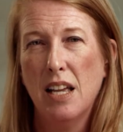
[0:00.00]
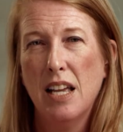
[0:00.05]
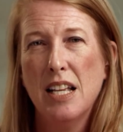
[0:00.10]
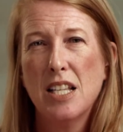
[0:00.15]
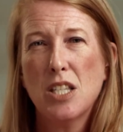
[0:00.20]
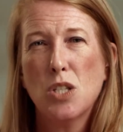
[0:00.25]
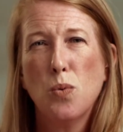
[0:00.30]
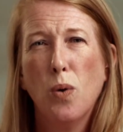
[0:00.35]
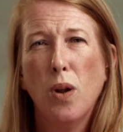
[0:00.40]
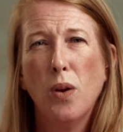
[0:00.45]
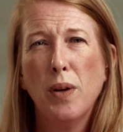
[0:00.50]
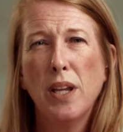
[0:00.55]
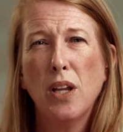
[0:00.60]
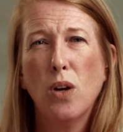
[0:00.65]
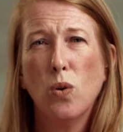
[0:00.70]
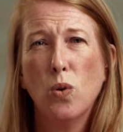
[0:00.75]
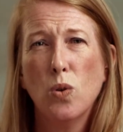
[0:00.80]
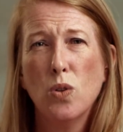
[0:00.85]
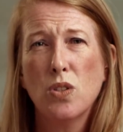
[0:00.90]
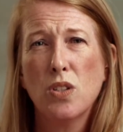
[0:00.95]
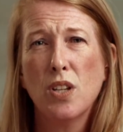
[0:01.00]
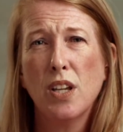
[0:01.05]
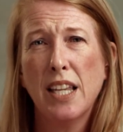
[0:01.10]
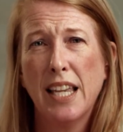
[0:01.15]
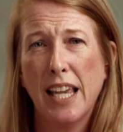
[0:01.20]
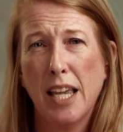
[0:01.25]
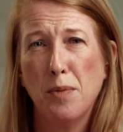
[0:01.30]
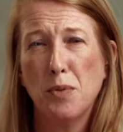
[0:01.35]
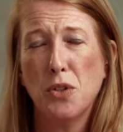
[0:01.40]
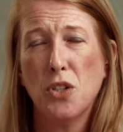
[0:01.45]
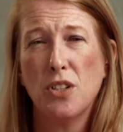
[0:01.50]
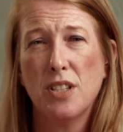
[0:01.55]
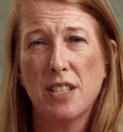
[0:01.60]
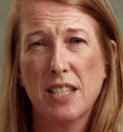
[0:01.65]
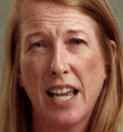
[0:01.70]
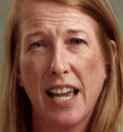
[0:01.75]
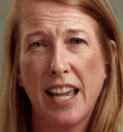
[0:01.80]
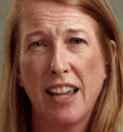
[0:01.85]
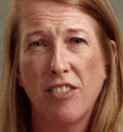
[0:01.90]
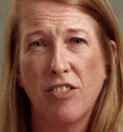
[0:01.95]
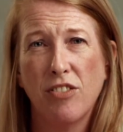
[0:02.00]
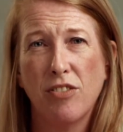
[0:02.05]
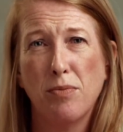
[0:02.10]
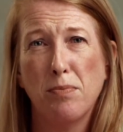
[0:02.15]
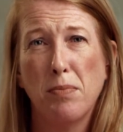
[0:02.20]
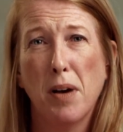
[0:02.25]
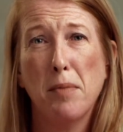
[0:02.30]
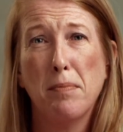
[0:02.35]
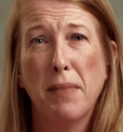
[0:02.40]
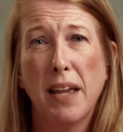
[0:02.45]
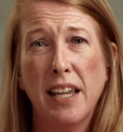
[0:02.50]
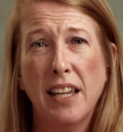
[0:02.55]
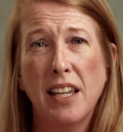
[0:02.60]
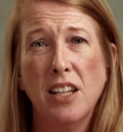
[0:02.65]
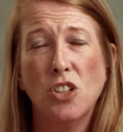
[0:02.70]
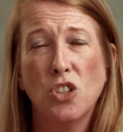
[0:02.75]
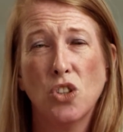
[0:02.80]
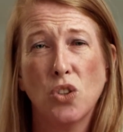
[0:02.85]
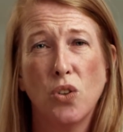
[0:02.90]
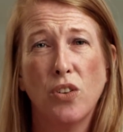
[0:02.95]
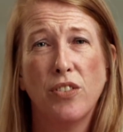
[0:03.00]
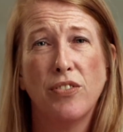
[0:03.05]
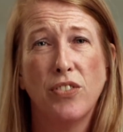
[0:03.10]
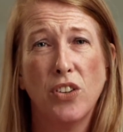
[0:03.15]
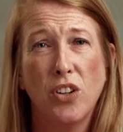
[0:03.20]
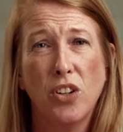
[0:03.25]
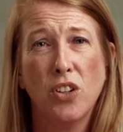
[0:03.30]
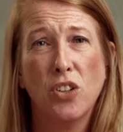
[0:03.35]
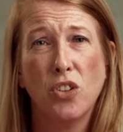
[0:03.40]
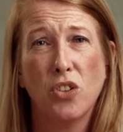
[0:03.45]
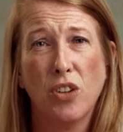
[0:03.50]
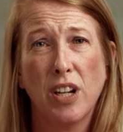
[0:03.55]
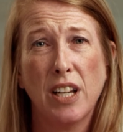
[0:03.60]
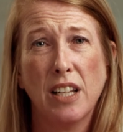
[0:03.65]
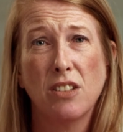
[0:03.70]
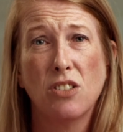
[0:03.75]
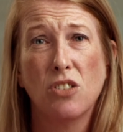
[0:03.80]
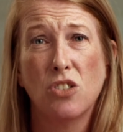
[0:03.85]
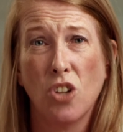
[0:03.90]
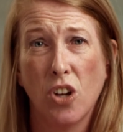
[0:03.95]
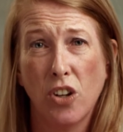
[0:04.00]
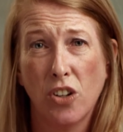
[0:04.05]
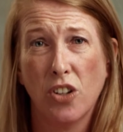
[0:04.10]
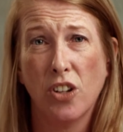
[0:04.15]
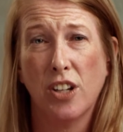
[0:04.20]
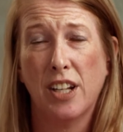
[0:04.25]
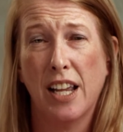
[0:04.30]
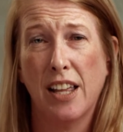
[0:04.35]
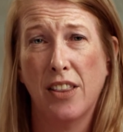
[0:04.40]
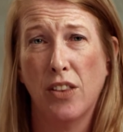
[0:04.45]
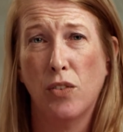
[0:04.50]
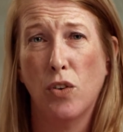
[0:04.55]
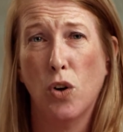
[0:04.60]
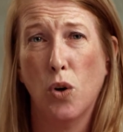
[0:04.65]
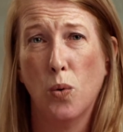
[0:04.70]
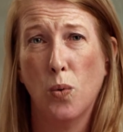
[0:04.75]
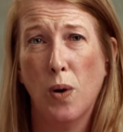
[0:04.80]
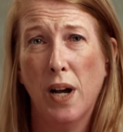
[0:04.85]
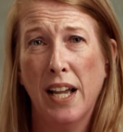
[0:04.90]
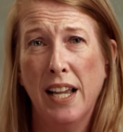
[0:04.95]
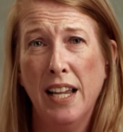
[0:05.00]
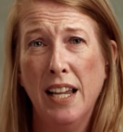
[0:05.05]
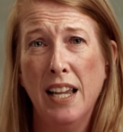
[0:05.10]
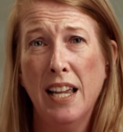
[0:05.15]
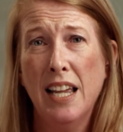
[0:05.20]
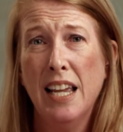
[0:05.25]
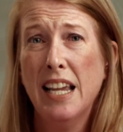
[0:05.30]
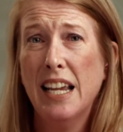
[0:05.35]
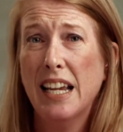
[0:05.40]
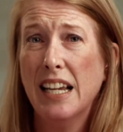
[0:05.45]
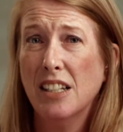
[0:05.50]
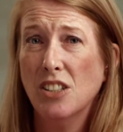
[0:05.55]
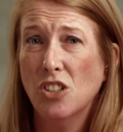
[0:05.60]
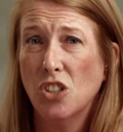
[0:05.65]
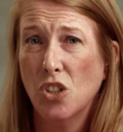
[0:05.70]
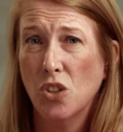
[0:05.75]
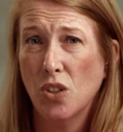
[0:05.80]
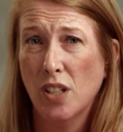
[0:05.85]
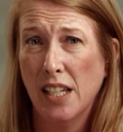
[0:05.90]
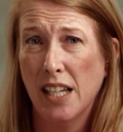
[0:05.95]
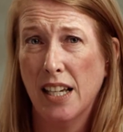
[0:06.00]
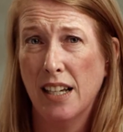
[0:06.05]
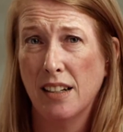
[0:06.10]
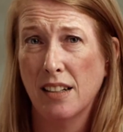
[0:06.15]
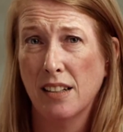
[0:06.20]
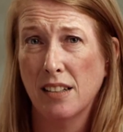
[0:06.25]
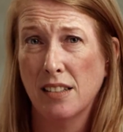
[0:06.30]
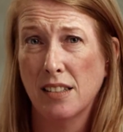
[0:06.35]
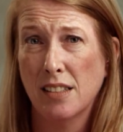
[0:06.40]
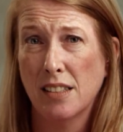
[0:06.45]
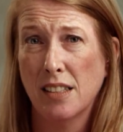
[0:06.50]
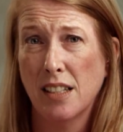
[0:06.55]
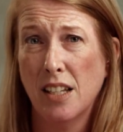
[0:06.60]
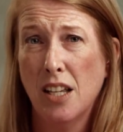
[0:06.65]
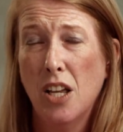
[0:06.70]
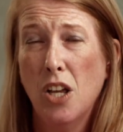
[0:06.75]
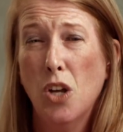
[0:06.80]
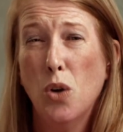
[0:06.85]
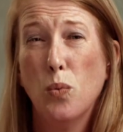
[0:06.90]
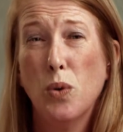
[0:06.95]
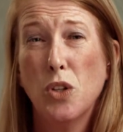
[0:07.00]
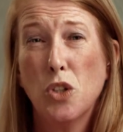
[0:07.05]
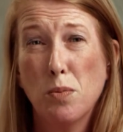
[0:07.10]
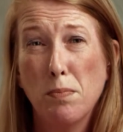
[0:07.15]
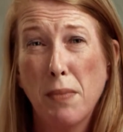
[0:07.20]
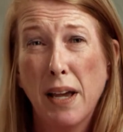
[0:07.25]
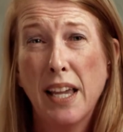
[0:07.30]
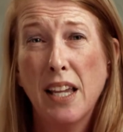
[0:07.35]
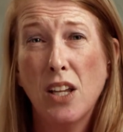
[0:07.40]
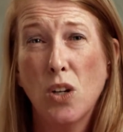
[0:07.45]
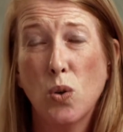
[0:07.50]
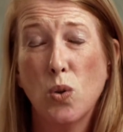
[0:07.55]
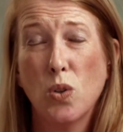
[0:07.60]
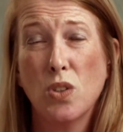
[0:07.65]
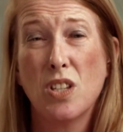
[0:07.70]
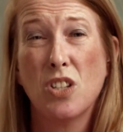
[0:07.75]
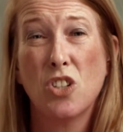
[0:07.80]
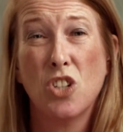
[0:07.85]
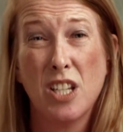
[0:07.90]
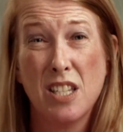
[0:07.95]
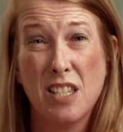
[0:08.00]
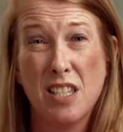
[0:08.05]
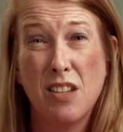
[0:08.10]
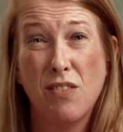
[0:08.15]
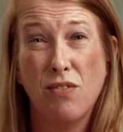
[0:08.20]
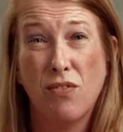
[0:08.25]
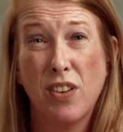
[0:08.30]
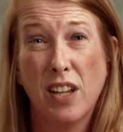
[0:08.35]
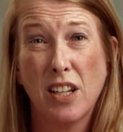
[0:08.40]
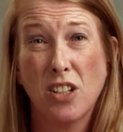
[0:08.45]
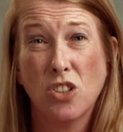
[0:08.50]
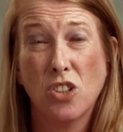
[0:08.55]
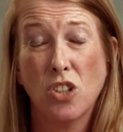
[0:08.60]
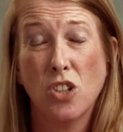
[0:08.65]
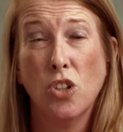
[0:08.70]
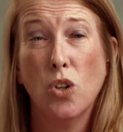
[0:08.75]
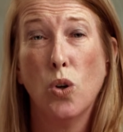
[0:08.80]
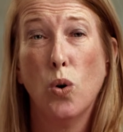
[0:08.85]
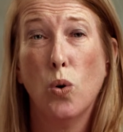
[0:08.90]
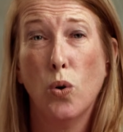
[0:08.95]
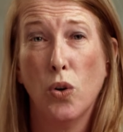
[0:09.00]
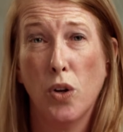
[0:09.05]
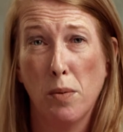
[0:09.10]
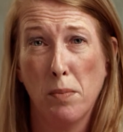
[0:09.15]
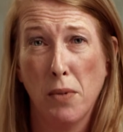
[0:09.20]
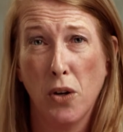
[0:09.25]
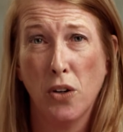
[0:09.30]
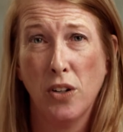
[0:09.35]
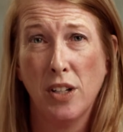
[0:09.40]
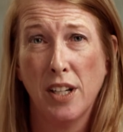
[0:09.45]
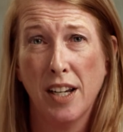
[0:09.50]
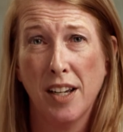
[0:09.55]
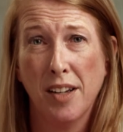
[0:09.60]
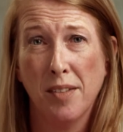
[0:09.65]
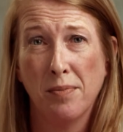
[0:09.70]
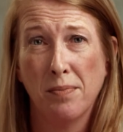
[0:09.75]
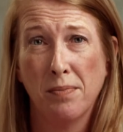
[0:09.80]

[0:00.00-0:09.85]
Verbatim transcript: Swallowing also keeps you safe by making sure food and drinks don't go down the wrong way into your lungs, which may cause a chest infection or pneumonia.